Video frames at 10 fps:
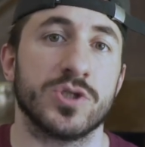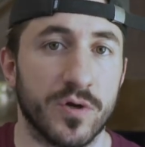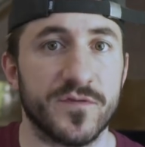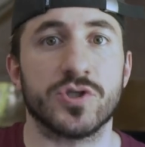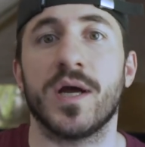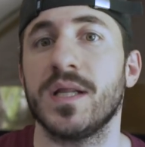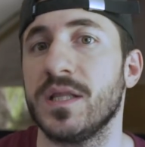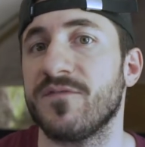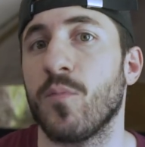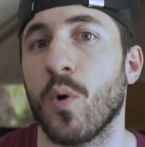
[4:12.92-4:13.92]
So if you're trying to
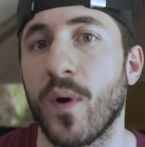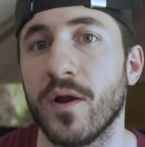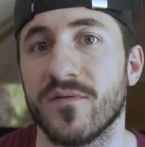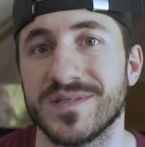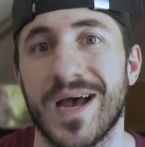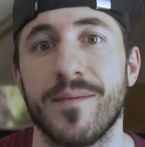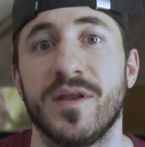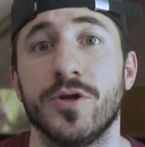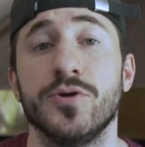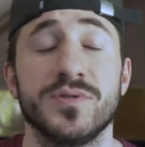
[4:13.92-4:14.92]
lift more weight over time
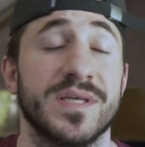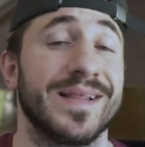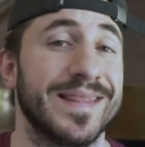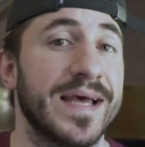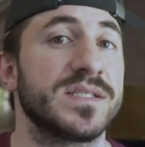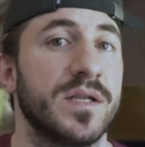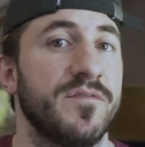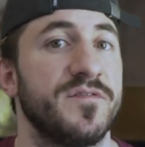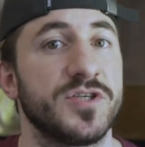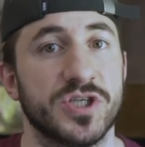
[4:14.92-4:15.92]
and you're using less than
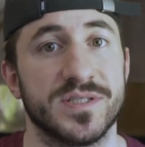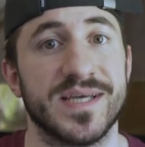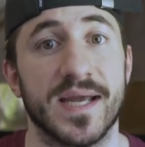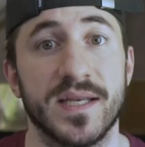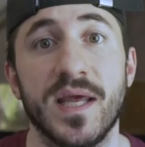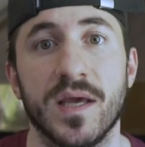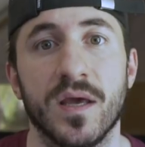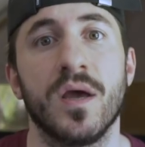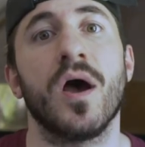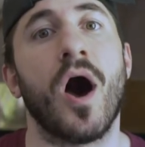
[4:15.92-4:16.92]
efficient
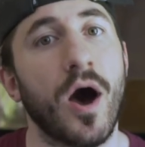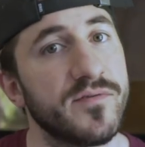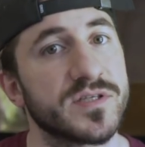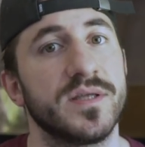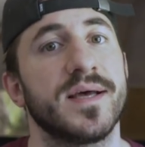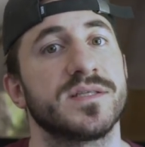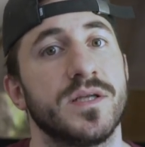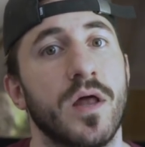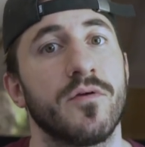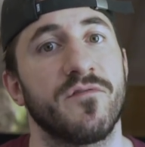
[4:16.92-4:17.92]
technique, obviously that's
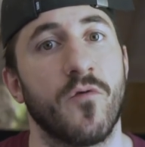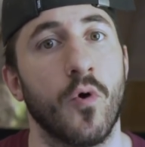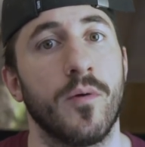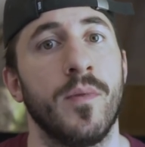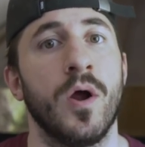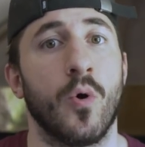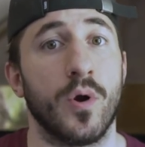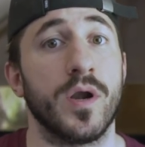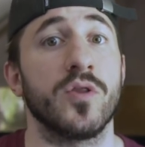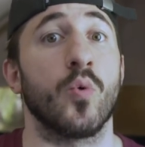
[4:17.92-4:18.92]
another form
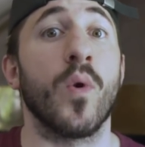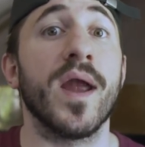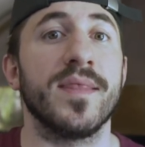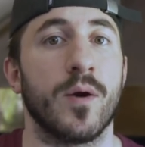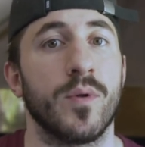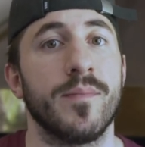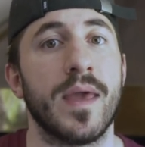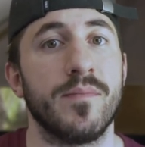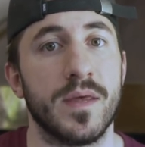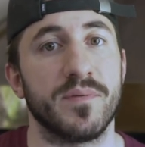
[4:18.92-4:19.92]
or another way that we
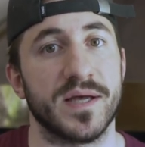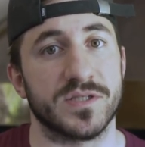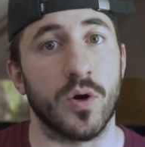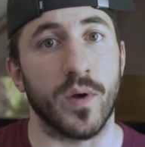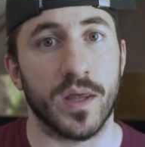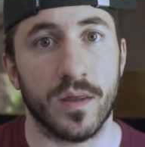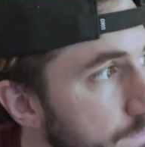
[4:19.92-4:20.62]
may be plateauing.